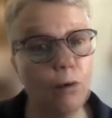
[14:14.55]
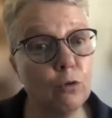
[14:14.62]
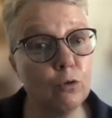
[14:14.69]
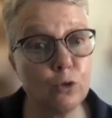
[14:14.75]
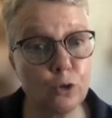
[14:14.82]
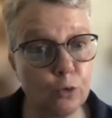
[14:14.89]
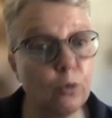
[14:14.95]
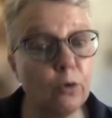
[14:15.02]

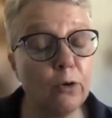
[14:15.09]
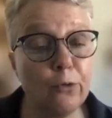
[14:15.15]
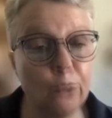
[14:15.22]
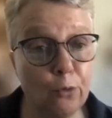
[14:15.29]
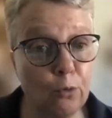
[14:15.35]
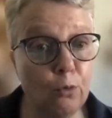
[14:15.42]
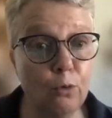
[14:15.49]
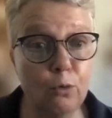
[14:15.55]
show us
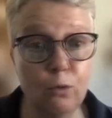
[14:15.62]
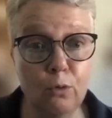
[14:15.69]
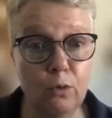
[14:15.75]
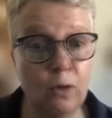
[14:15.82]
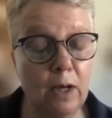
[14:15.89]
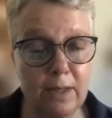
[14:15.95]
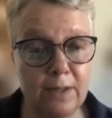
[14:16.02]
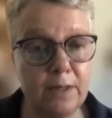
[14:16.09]
the
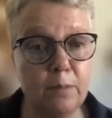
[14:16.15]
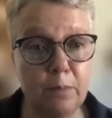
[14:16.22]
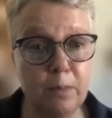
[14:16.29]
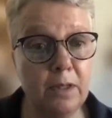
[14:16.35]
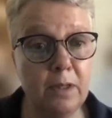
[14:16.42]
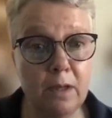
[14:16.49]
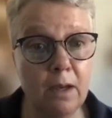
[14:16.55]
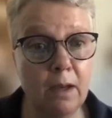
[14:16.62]

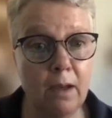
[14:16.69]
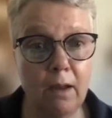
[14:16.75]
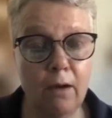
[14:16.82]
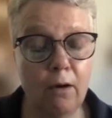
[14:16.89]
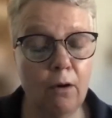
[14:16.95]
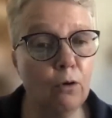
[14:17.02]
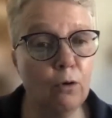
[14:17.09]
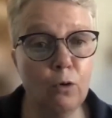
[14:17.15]
SCP.
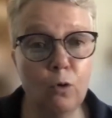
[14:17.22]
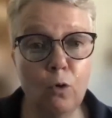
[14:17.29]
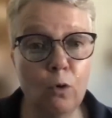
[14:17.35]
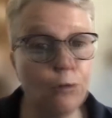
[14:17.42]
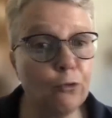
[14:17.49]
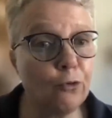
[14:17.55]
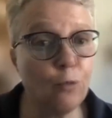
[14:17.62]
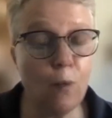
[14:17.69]

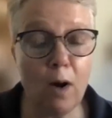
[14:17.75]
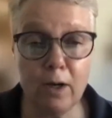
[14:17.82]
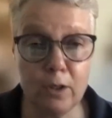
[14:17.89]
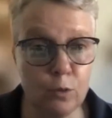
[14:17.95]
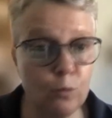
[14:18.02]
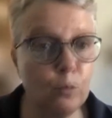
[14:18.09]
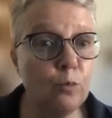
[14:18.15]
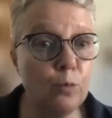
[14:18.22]

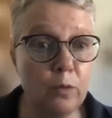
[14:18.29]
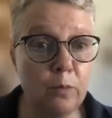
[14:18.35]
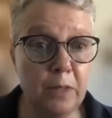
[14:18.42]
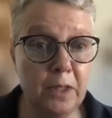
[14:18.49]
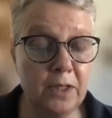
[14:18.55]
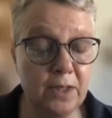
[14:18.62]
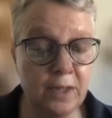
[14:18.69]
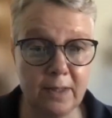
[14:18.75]
Otherwise, we will be
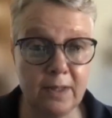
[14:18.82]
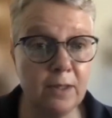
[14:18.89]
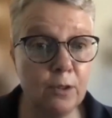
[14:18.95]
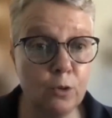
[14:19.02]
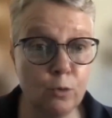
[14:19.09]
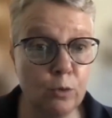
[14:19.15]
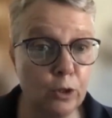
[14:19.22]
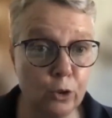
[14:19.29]
in that
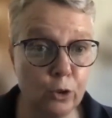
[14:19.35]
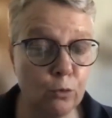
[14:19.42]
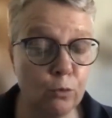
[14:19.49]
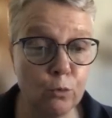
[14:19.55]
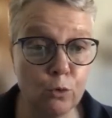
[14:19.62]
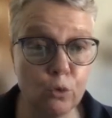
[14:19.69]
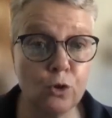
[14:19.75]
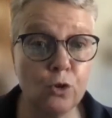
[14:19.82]

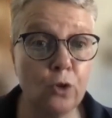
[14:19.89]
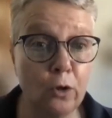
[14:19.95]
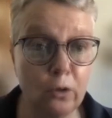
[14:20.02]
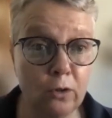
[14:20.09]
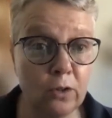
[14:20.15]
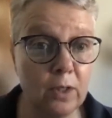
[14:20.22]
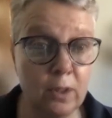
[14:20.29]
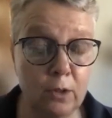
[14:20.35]
situation stuck
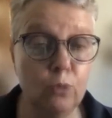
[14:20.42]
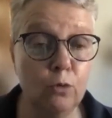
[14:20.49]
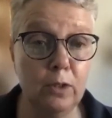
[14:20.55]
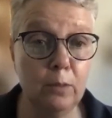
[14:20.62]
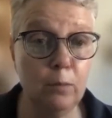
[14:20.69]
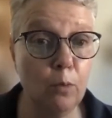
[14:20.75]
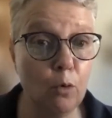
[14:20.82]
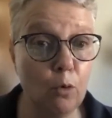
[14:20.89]
in a
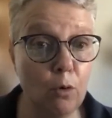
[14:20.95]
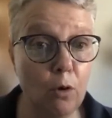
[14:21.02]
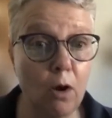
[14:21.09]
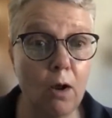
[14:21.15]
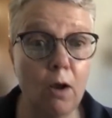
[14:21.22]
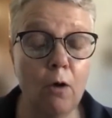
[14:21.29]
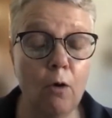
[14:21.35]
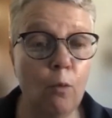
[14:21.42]
limbo
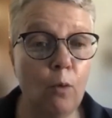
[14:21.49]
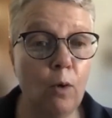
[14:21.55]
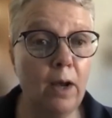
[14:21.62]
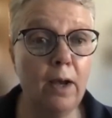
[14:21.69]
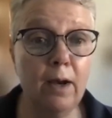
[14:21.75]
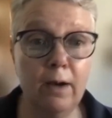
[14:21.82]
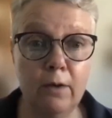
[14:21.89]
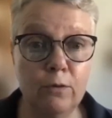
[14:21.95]

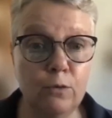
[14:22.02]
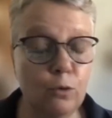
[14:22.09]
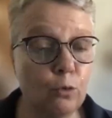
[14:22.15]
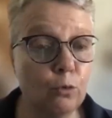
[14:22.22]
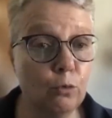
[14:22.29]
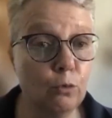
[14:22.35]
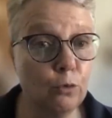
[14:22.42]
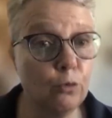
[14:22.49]
where,
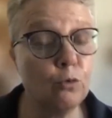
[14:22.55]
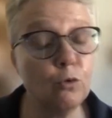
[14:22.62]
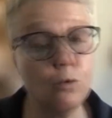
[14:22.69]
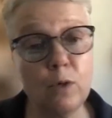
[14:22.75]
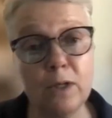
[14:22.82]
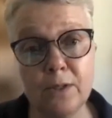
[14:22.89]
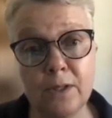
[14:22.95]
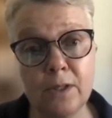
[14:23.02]
the
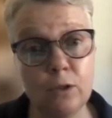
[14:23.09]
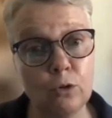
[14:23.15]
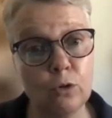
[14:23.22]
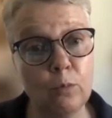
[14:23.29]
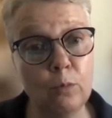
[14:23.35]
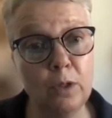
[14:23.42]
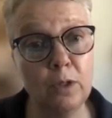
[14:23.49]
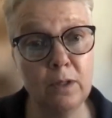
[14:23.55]
US
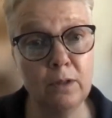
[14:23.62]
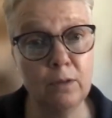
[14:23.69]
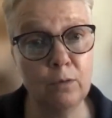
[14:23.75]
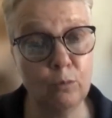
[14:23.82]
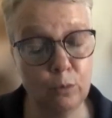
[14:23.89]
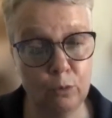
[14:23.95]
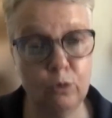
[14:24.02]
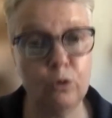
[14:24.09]
economy,
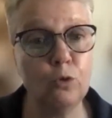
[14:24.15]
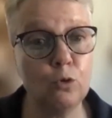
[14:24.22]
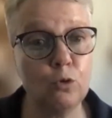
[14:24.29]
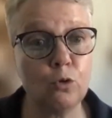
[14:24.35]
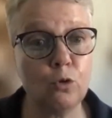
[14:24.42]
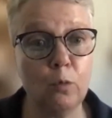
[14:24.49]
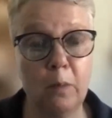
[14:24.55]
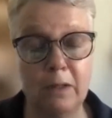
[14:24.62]
we're going to
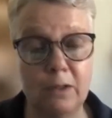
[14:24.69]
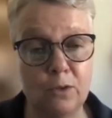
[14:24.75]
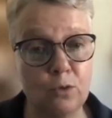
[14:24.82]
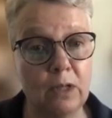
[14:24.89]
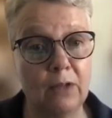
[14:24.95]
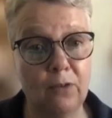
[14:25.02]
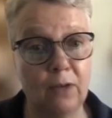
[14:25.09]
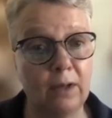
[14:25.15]
talk about the
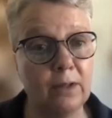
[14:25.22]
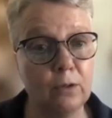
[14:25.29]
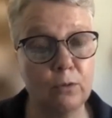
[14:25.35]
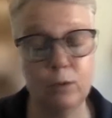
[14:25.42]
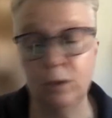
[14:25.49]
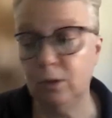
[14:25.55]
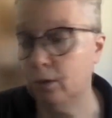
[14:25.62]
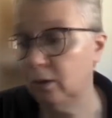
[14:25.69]
data
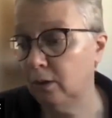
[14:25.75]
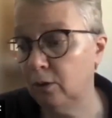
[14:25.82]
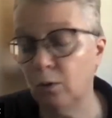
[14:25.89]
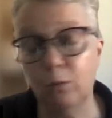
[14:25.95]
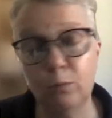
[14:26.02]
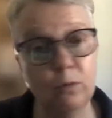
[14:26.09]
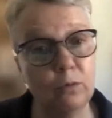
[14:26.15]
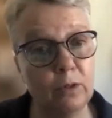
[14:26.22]
in
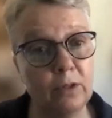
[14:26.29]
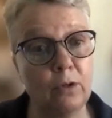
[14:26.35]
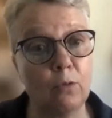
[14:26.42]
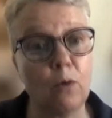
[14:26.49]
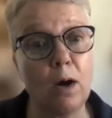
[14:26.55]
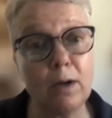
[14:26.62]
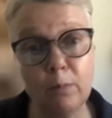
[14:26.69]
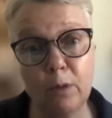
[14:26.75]
a little
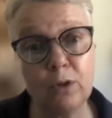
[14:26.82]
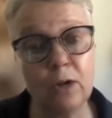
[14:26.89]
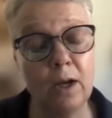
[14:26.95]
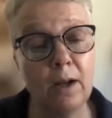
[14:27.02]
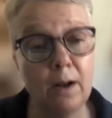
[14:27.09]
while, but